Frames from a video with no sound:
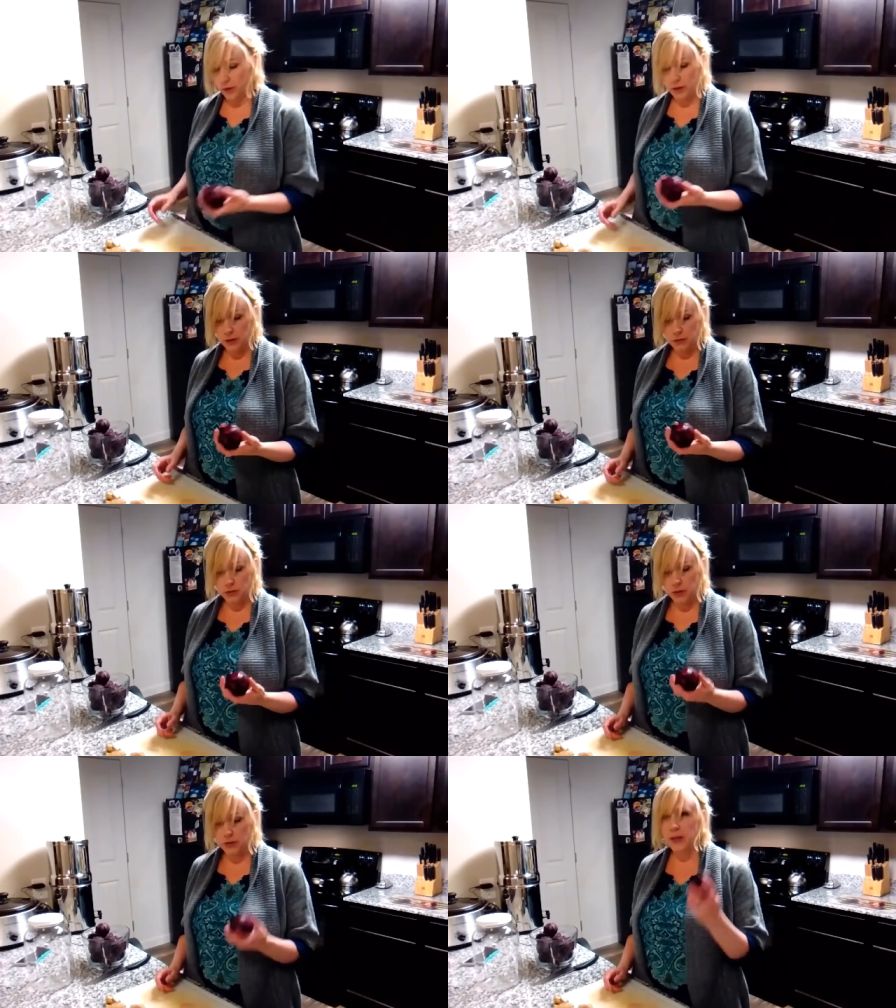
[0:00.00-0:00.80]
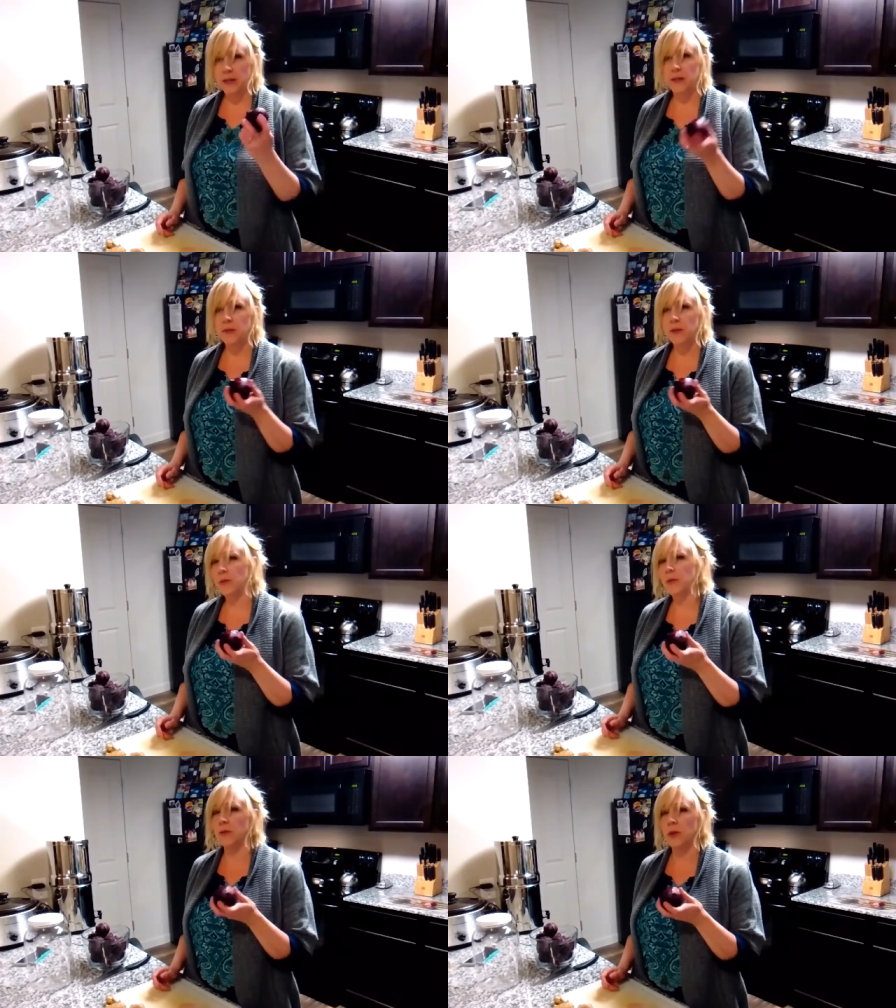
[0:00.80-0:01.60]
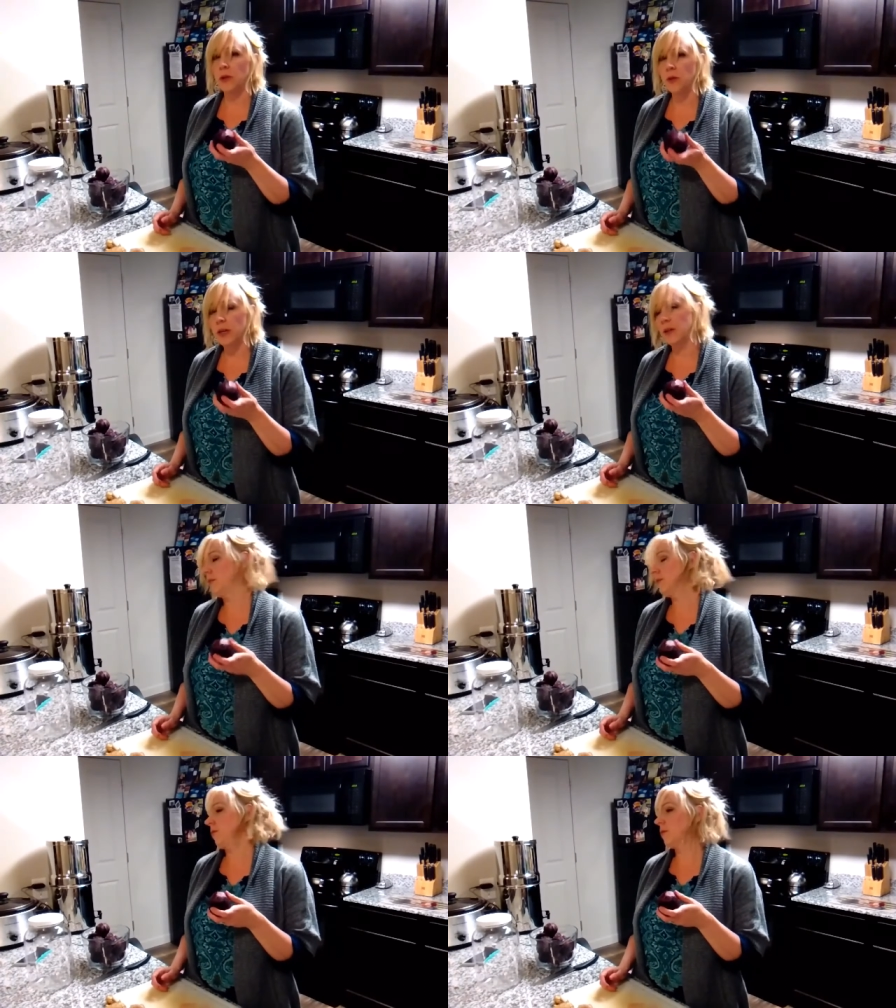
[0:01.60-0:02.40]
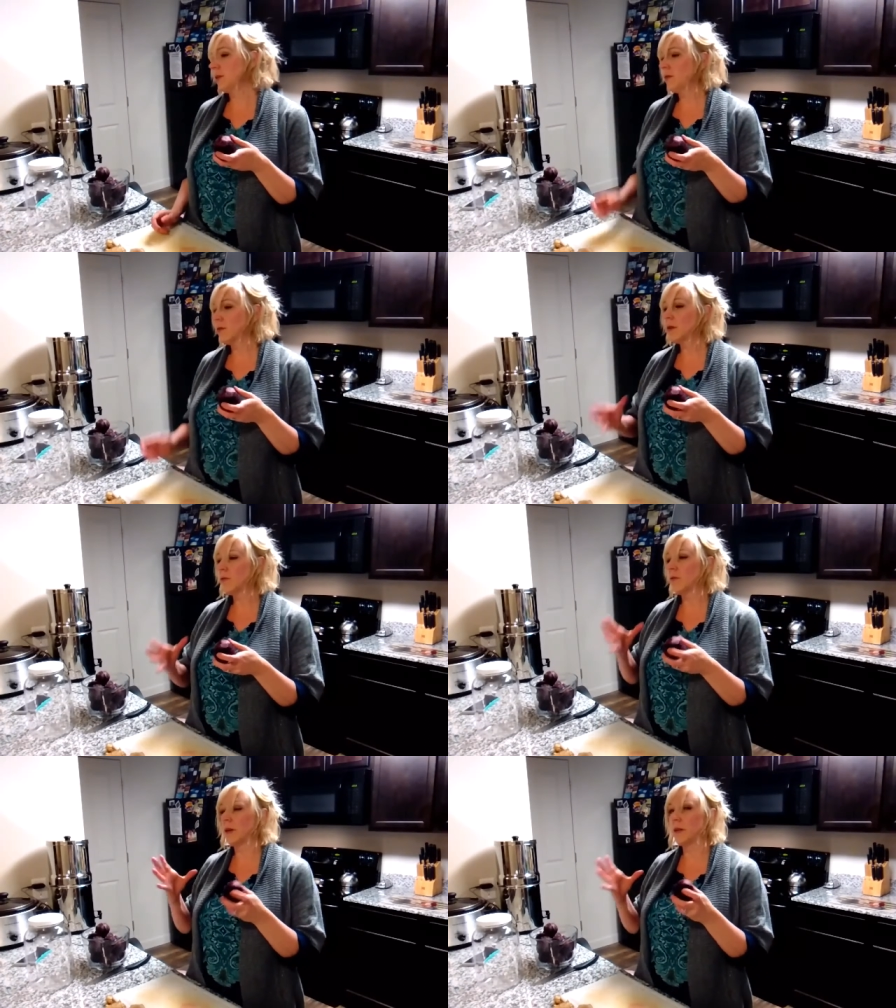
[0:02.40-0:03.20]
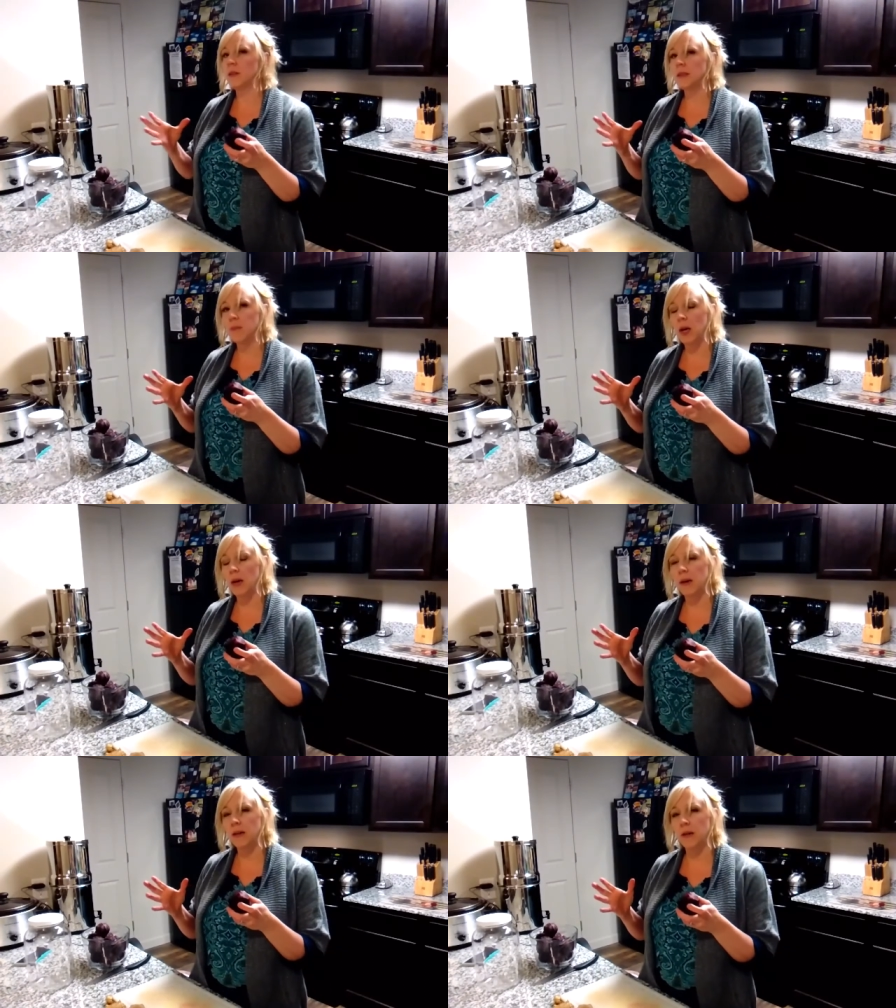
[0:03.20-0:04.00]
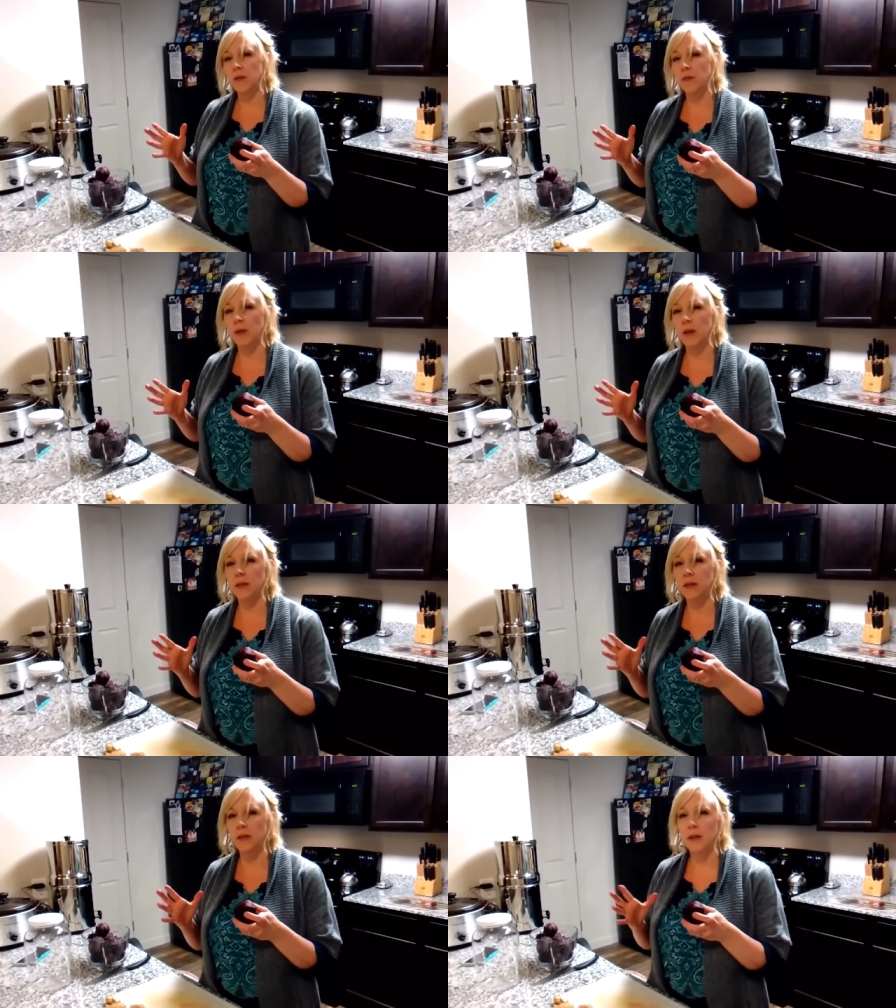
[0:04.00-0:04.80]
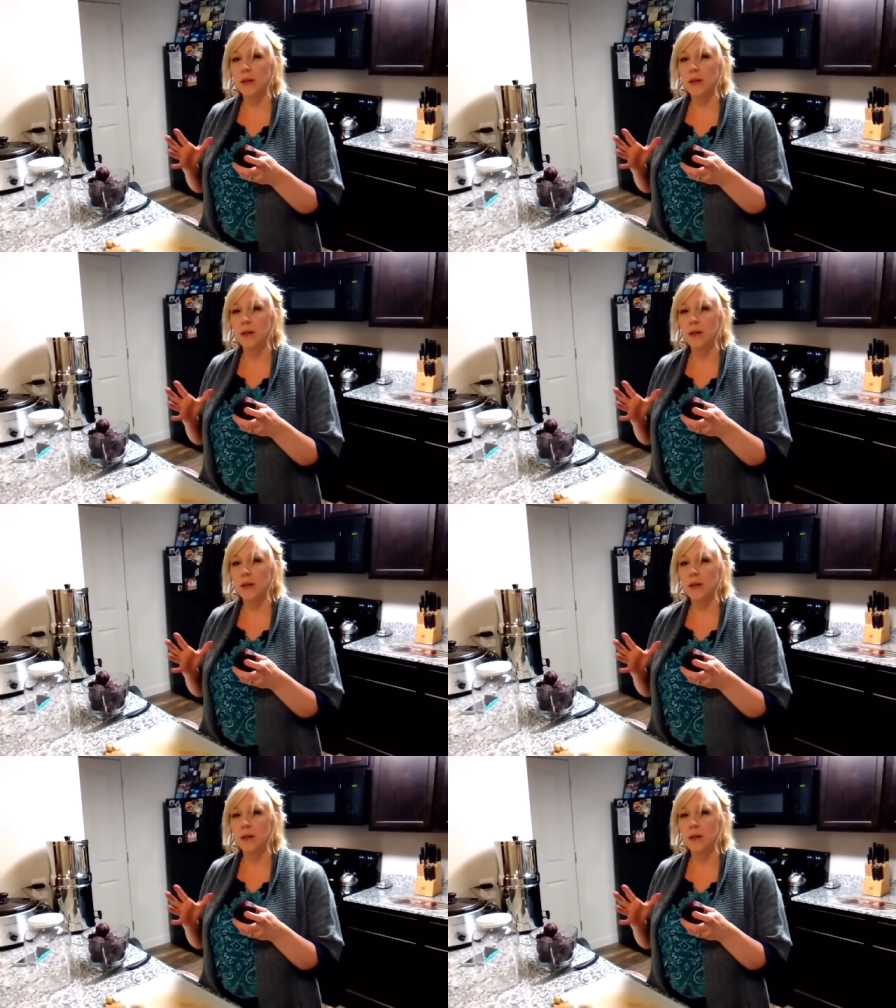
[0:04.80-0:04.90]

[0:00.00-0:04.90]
They look like, you know, when you're a little kid and you think you're going to find this mine of like